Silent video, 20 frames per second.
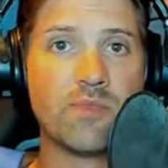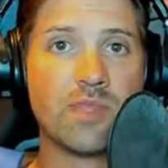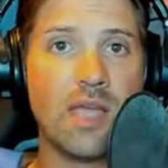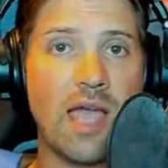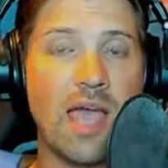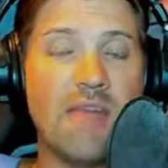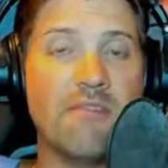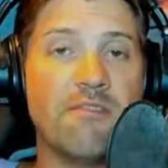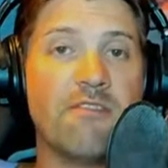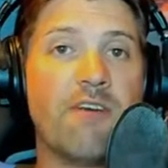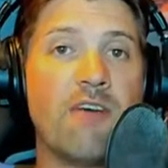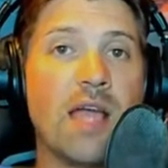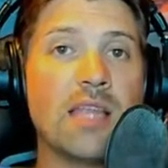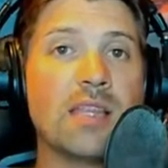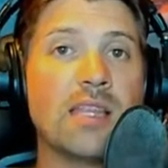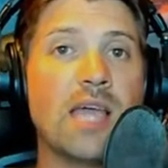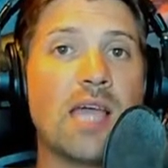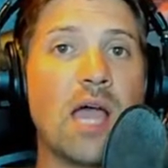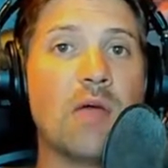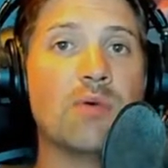And
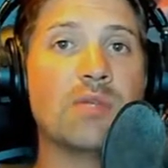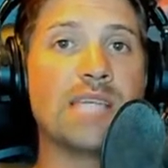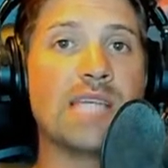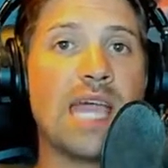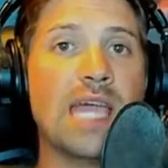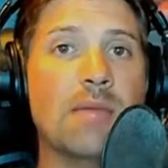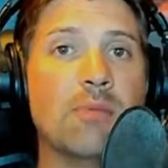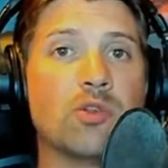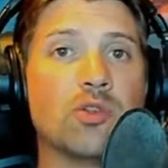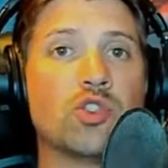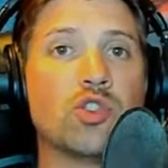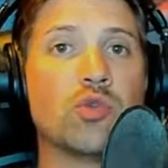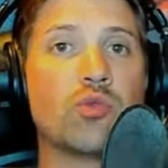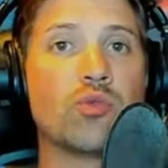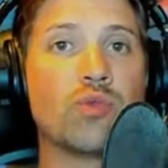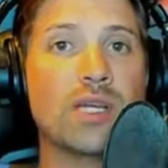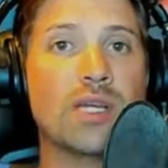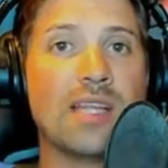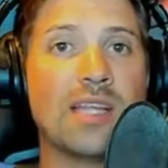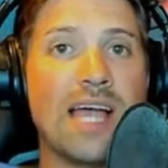finally, I was able to
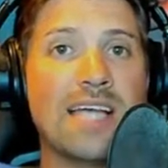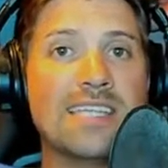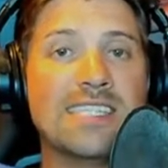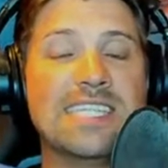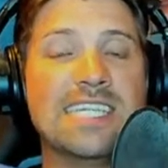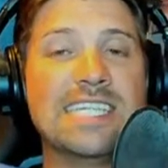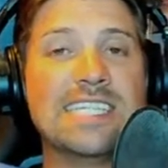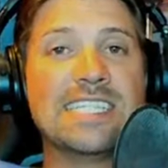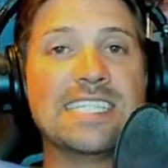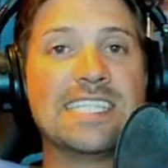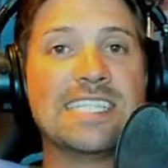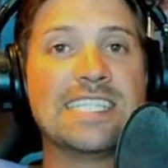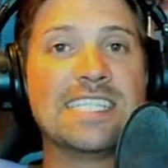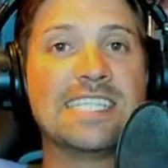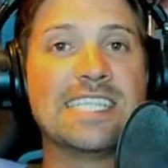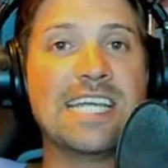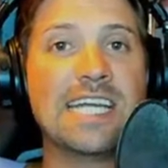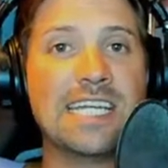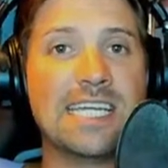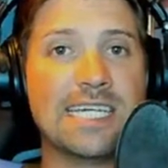realize the
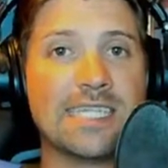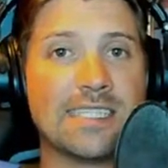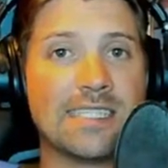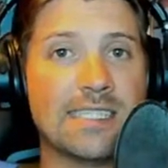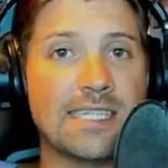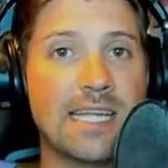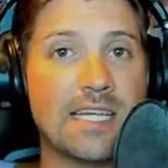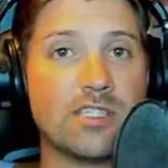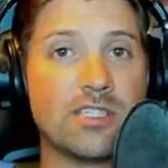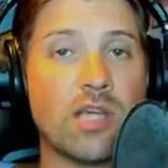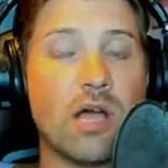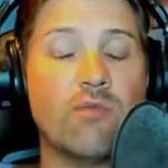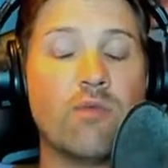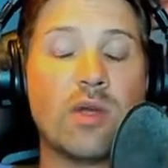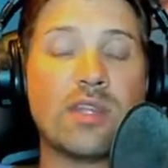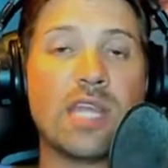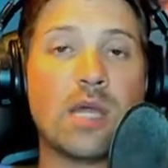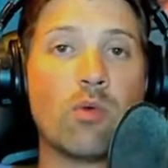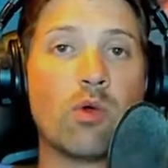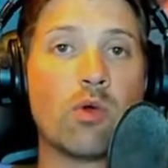insidiousness of
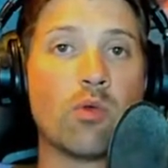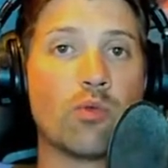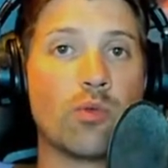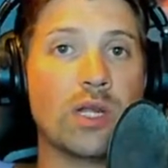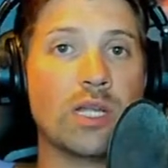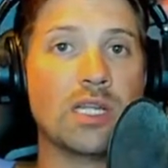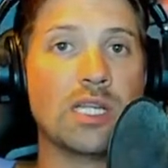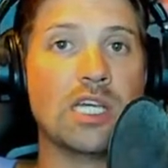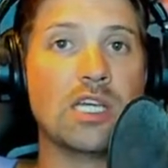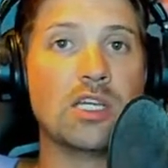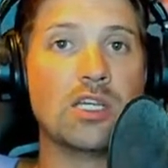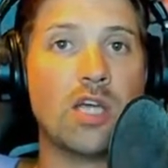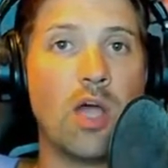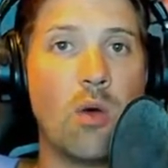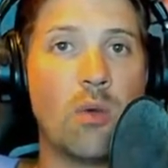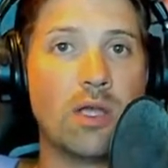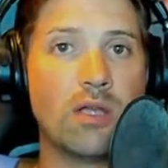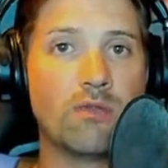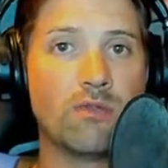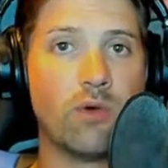what they were really
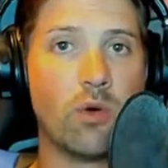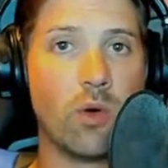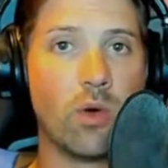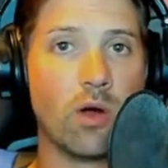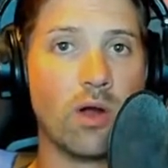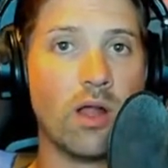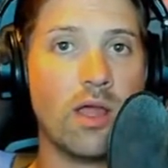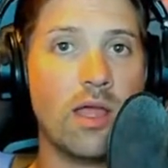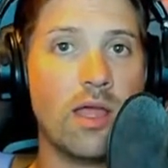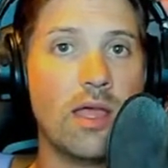going for.